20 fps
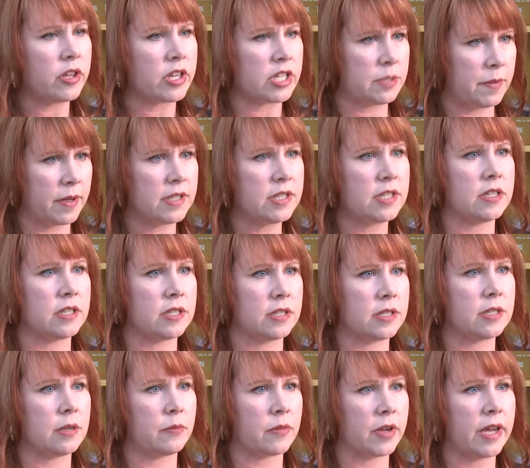expenses in
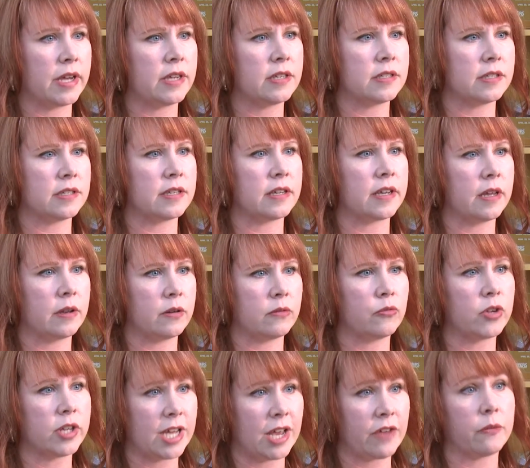some cases and can
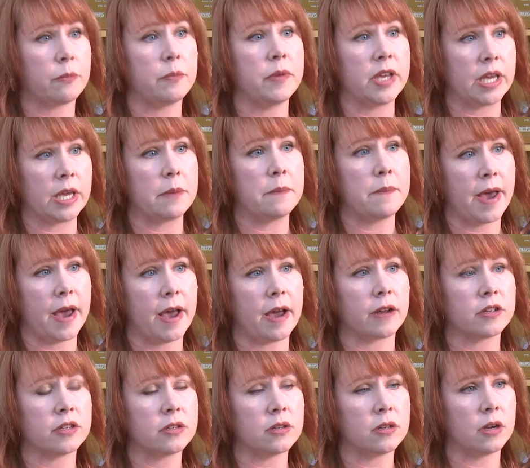really have a big
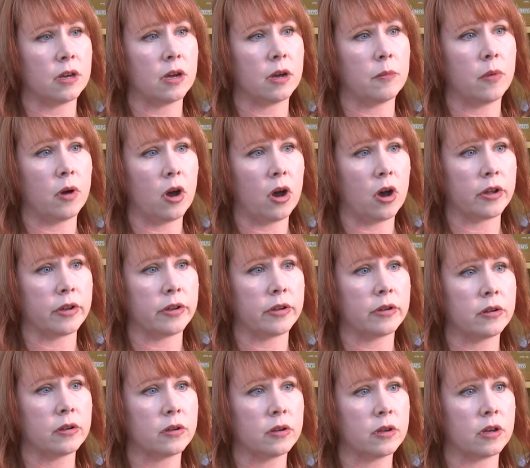impact um,
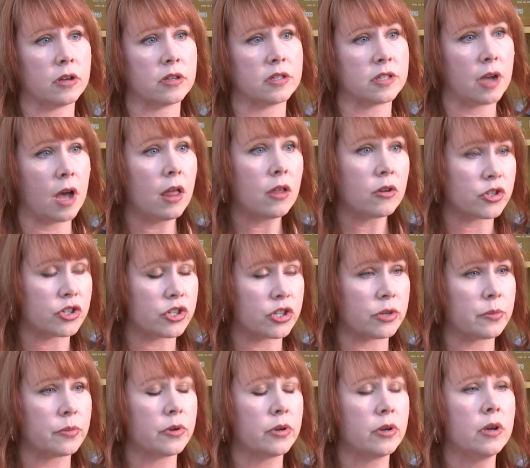on scholarship.
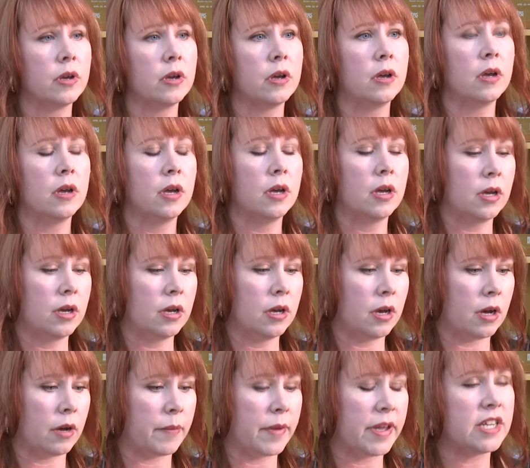
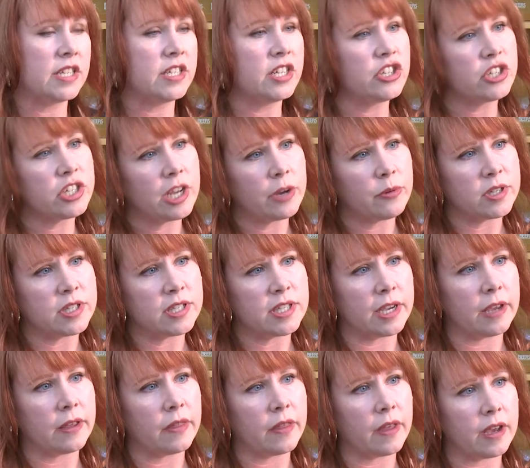In addition, I would
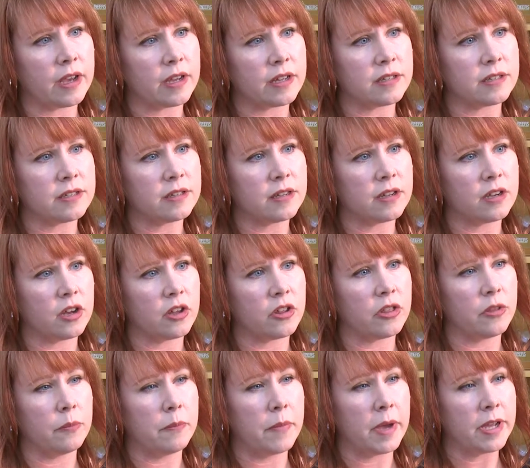say that uh,
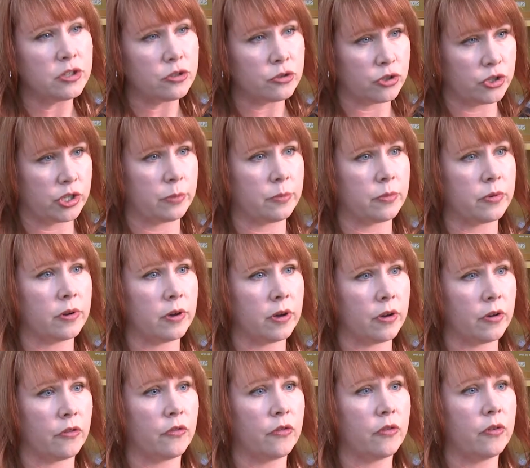the mentorship
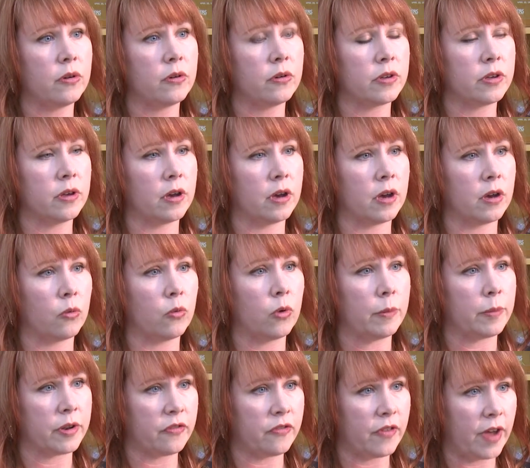of uh,
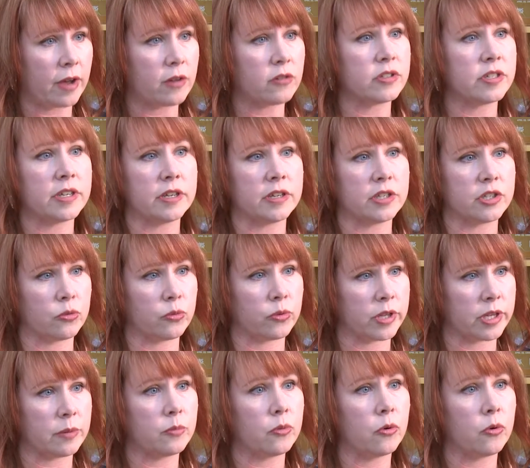women faculty is a
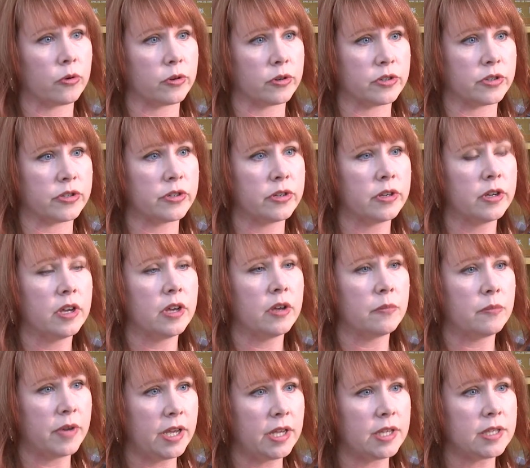really important
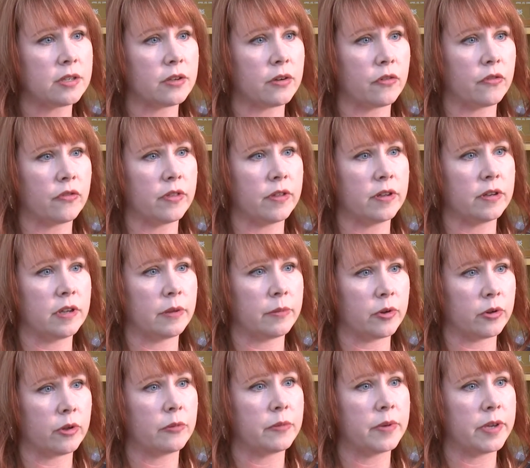piece of the
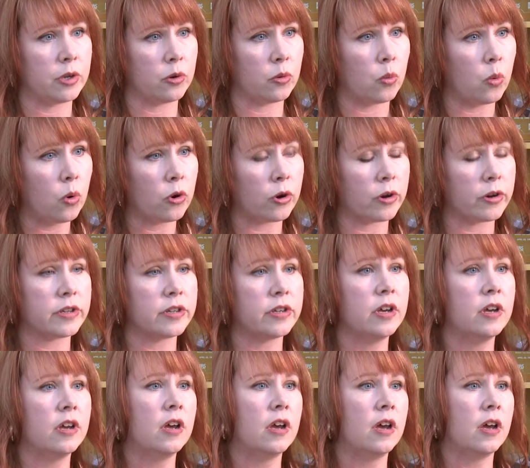WLP award.
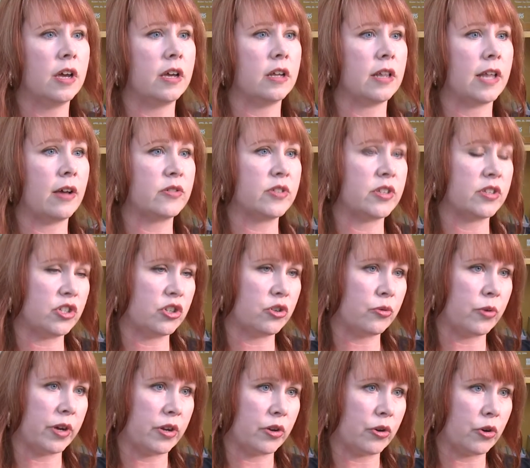It allows us to
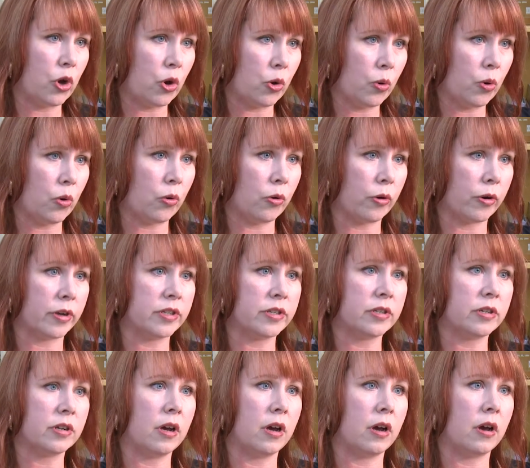create a
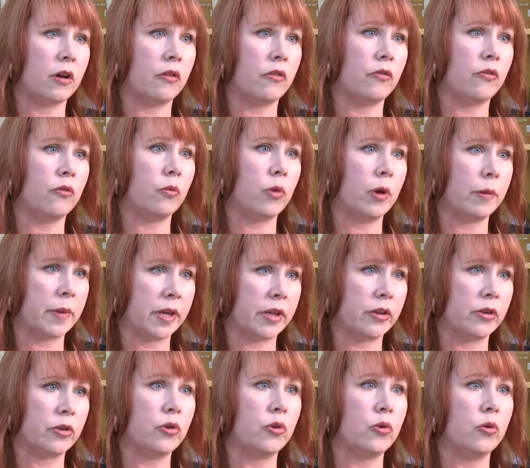cohort of
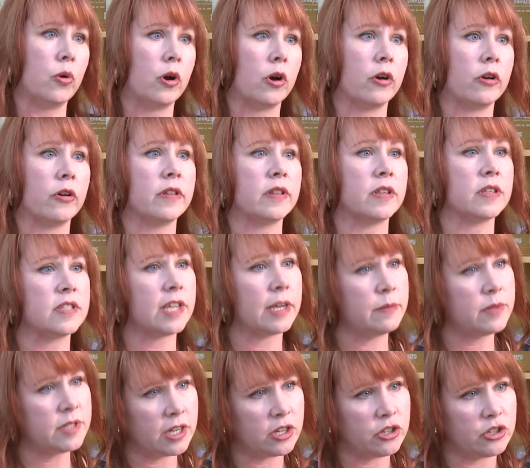women who are in the
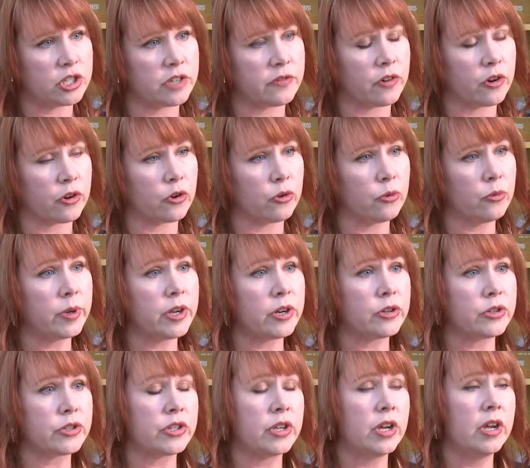same stages of our
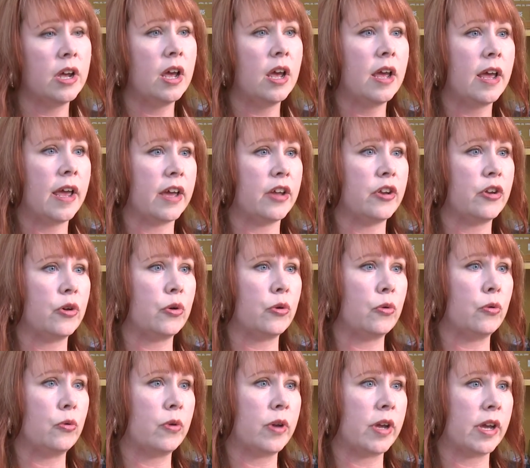careers and
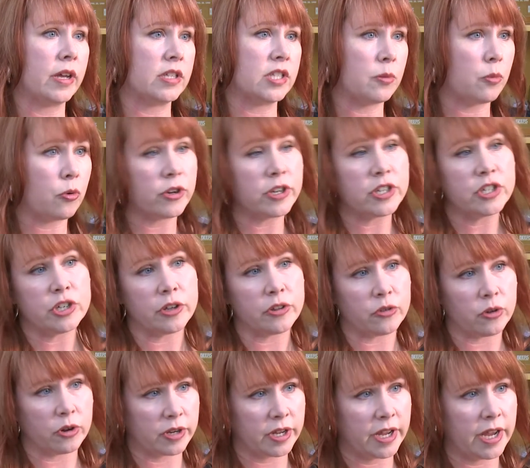who can support each
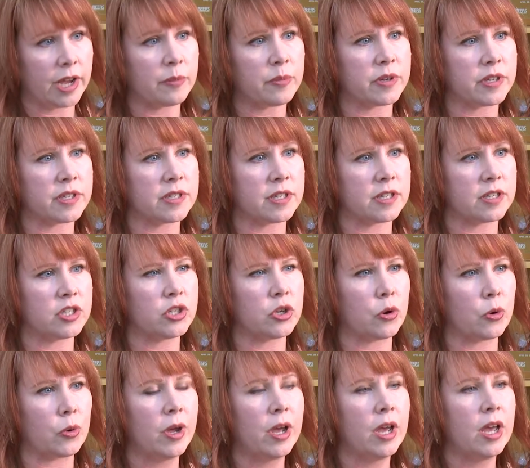other on campus. And
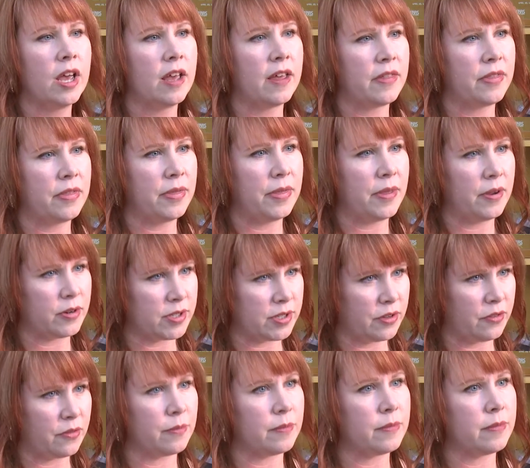so there's
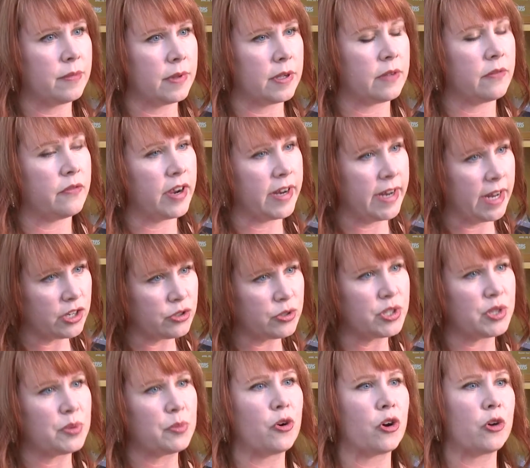the, the financial
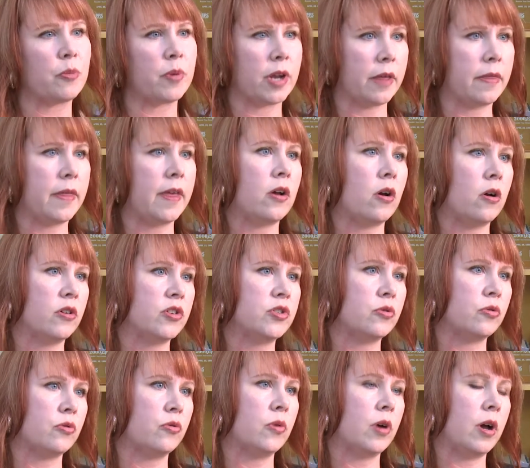support, but I think
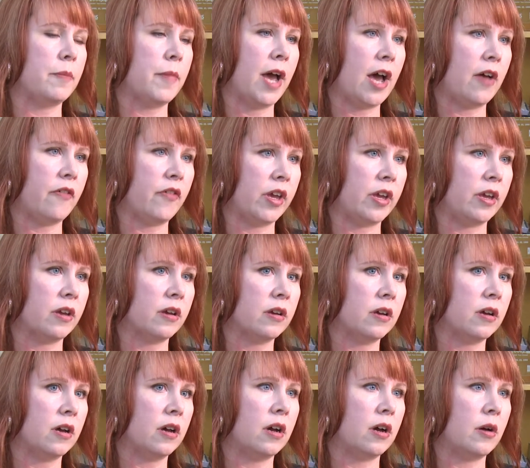also um, having
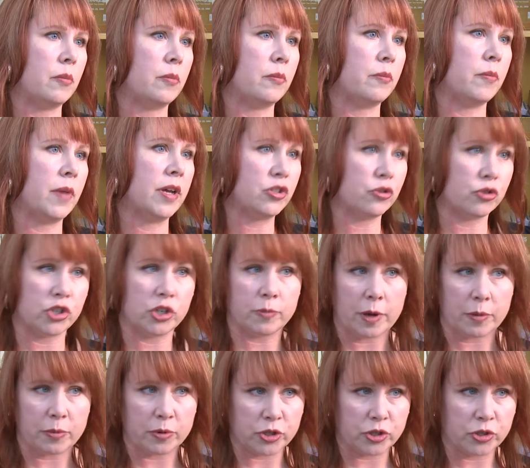um, mentorship
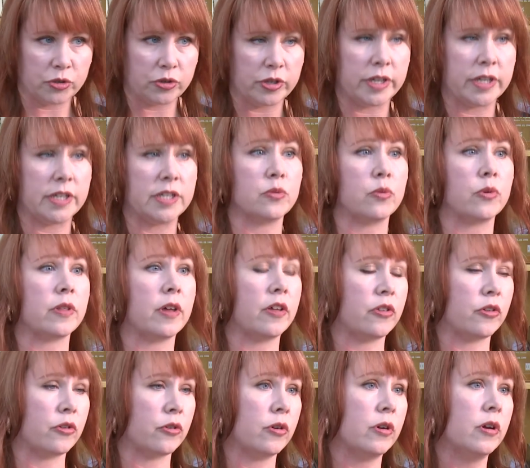opportunities with
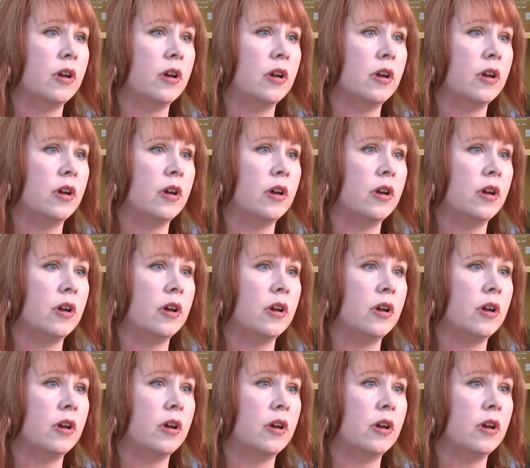other